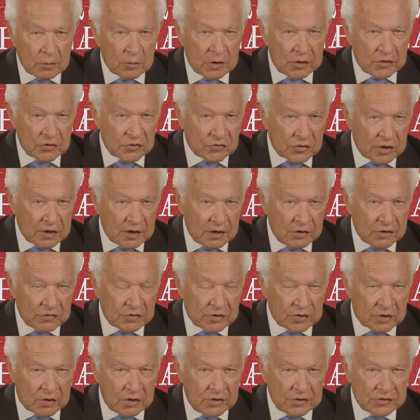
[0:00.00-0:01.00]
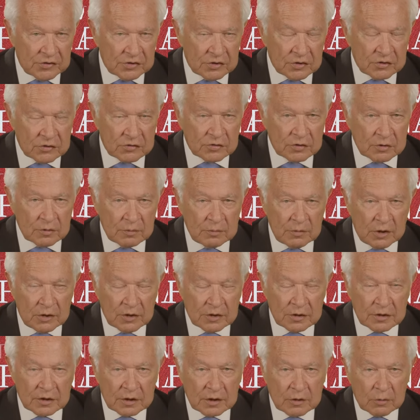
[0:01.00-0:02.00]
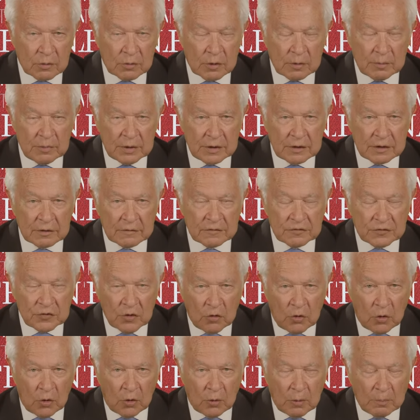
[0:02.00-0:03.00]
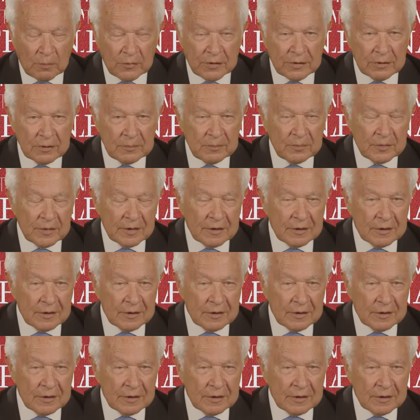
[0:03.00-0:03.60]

When Australians for Constitutional Monarchy were being formed,